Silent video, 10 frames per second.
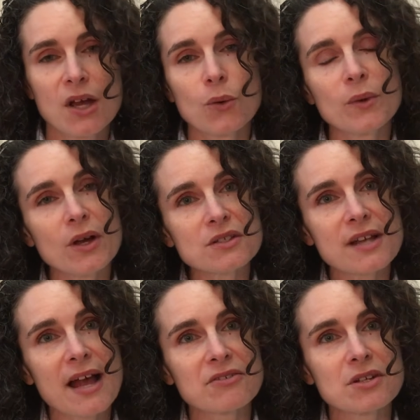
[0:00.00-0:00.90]
We also
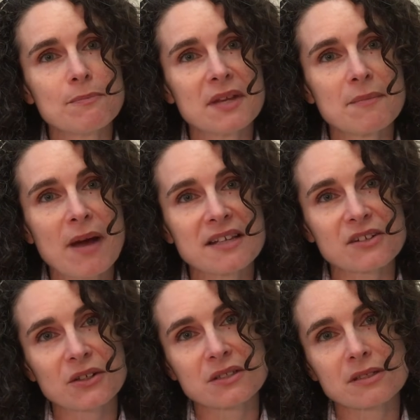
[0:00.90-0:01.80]
have to minimize
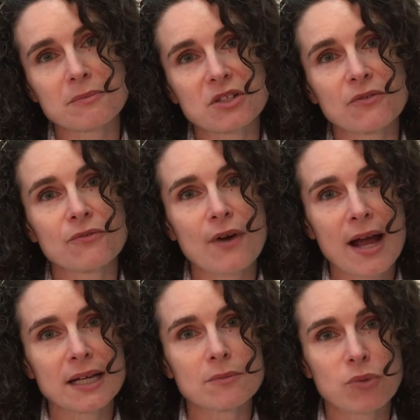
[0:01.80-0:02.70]
our consumption of
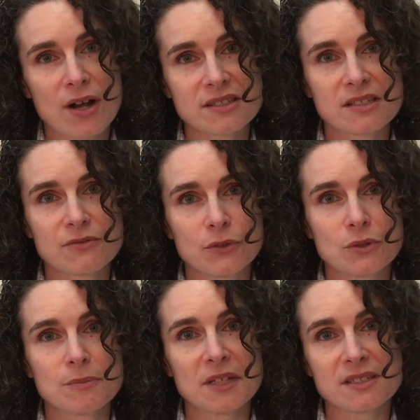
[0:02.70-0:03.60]
fried and processed
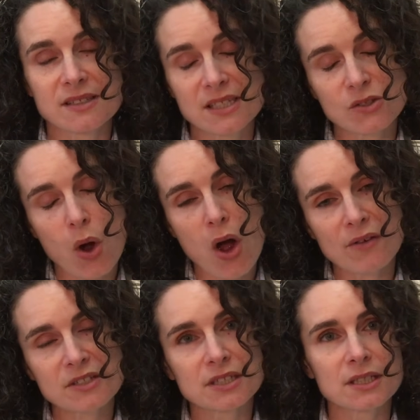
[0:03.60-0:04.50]
foods because these
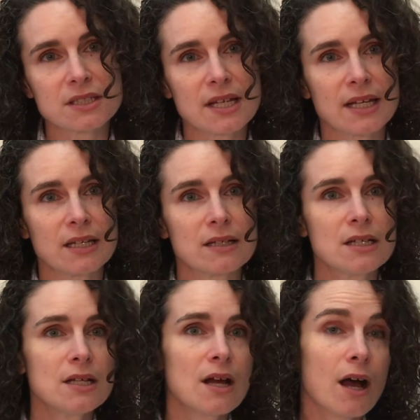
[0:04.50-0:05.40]
often contain
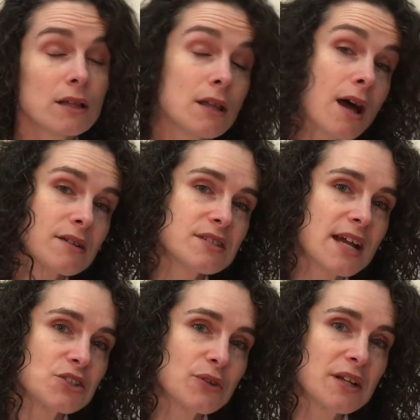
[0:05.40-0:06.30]
a lot of
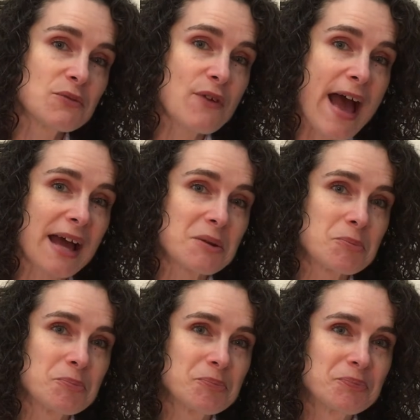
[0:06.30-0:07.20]
saturated fat.
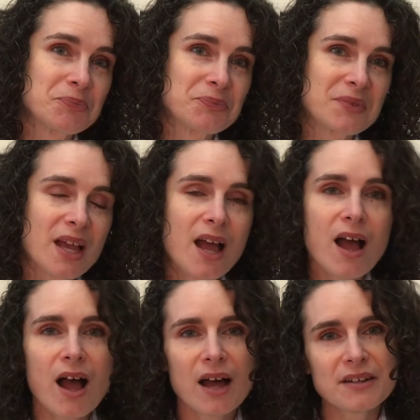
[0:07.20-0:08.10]

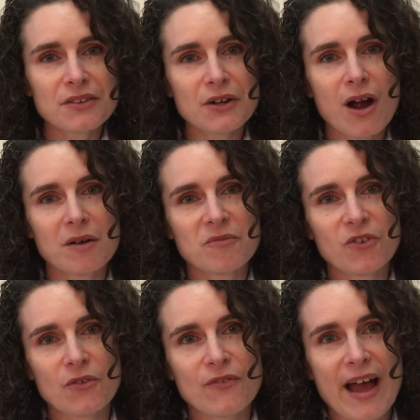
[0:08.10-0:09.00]
Another
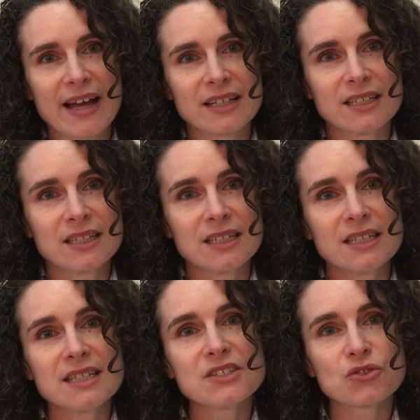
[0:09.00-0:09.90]
harmful fat
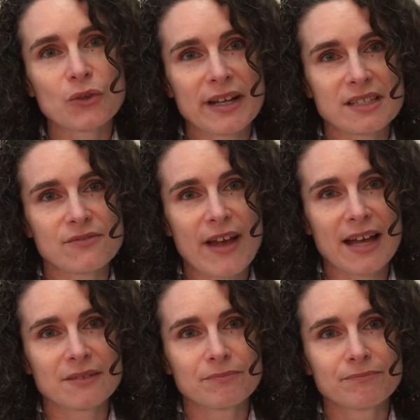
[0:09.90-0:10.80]
is trans fat.